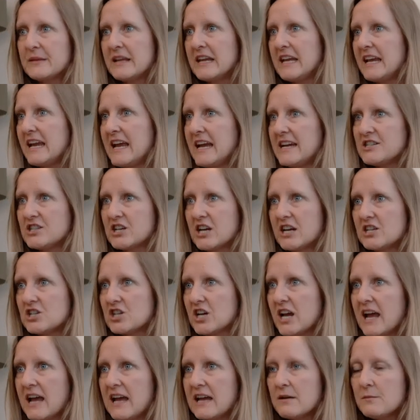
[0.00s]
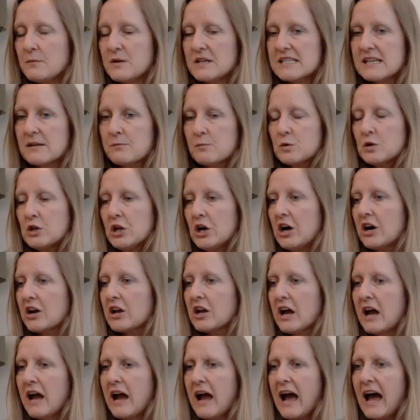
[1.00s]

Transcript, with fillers: the EHHA and we said, well, look,